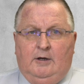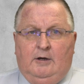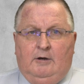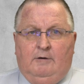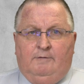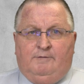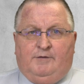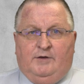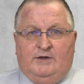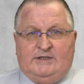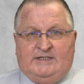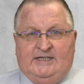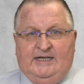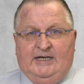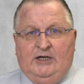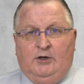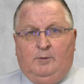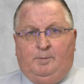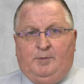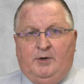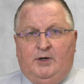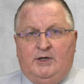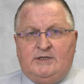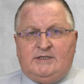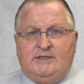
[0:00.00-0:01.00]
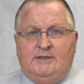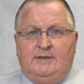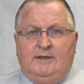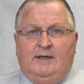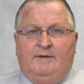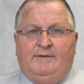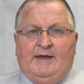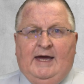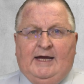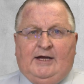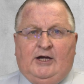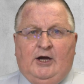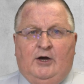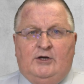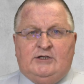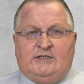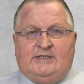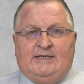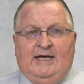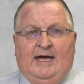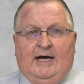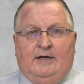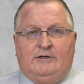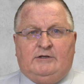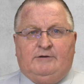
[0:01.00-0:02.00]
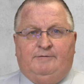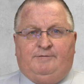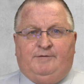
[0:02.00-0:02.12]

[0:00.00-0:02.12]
For a single person, that goes down to